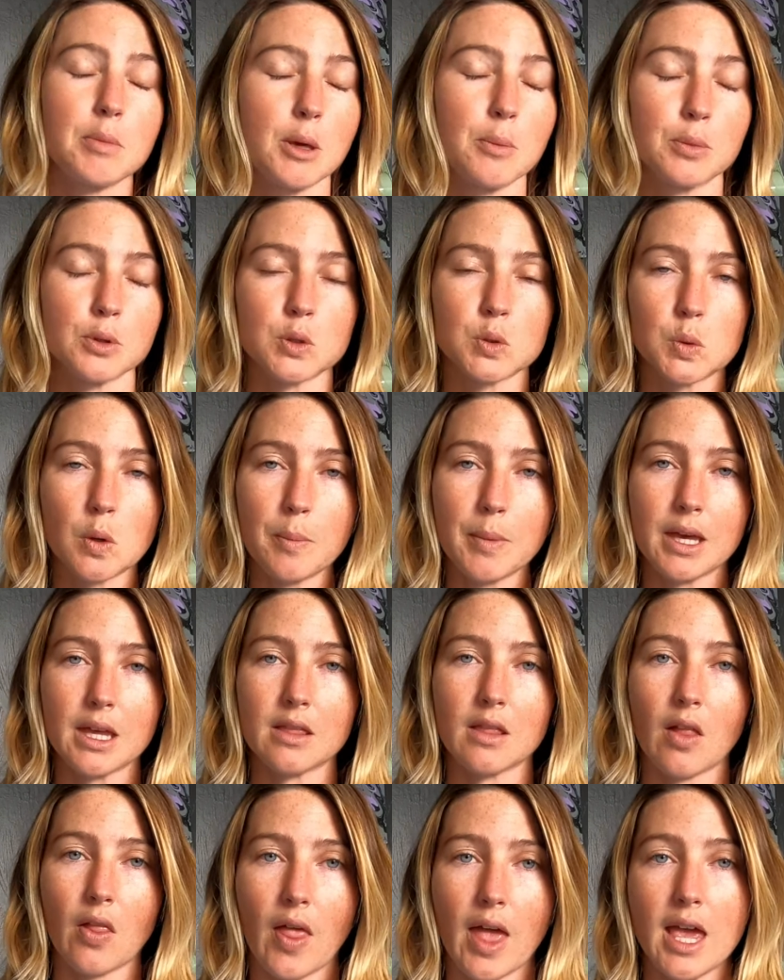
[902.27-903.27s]
people swimming
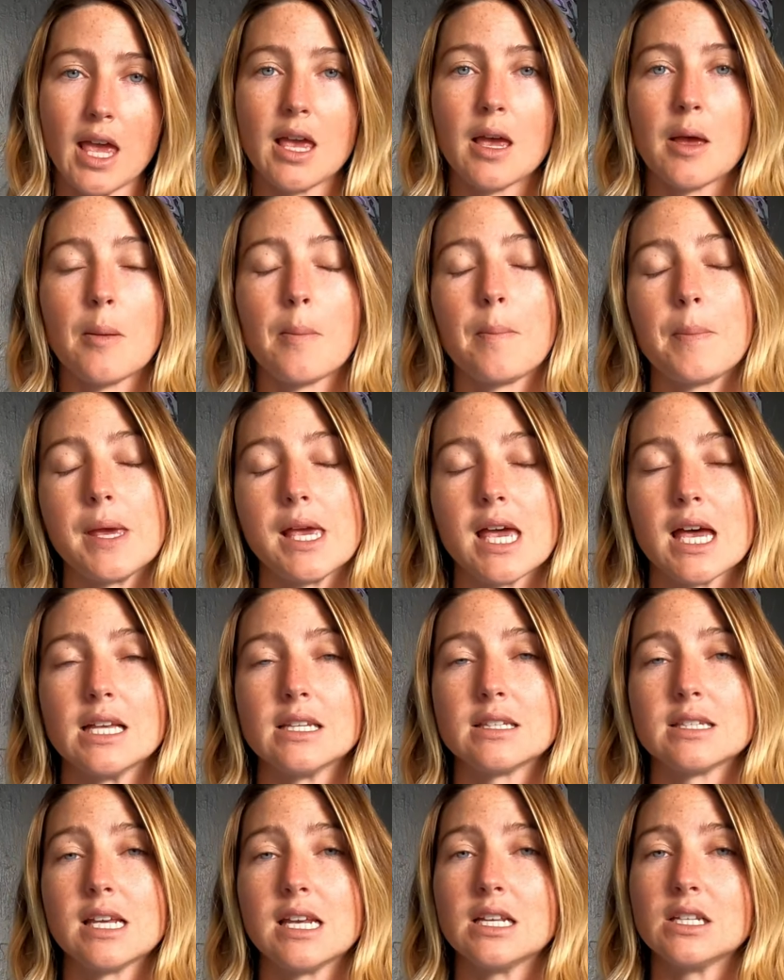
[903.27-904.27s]
in the lake
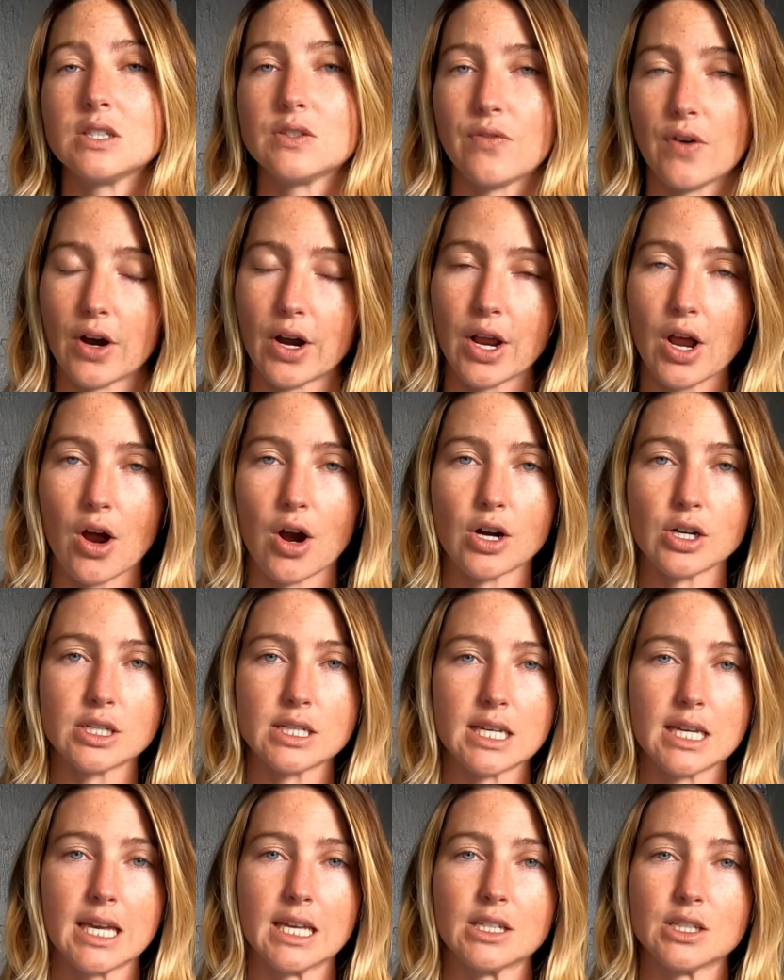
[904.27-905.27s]
because it is very hard
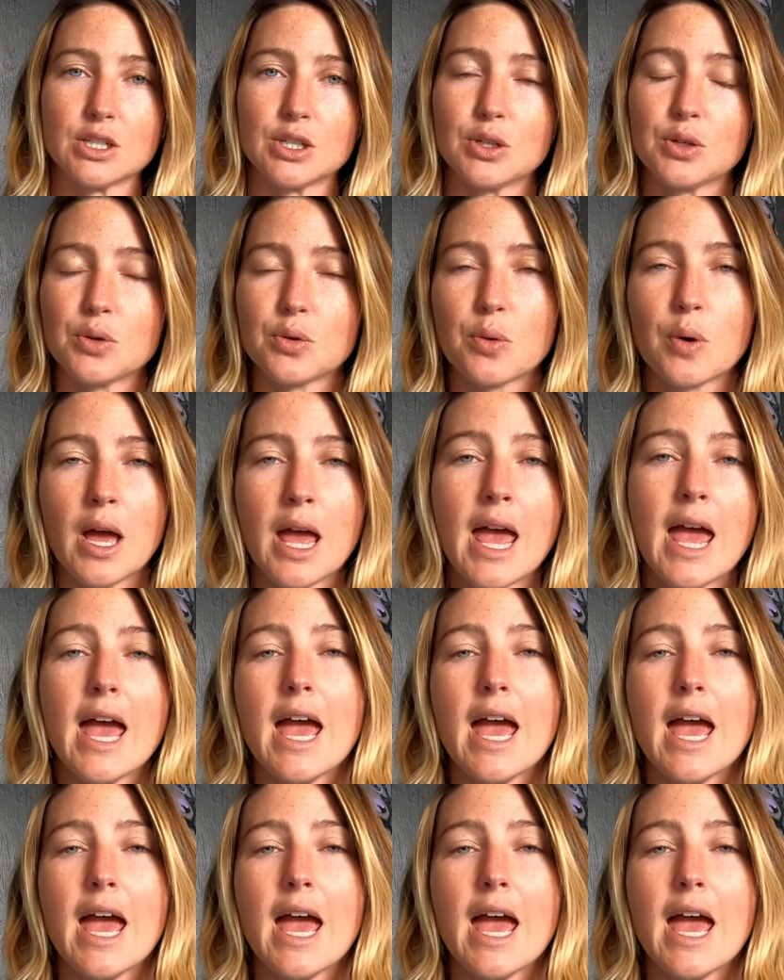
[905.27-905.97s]
to get to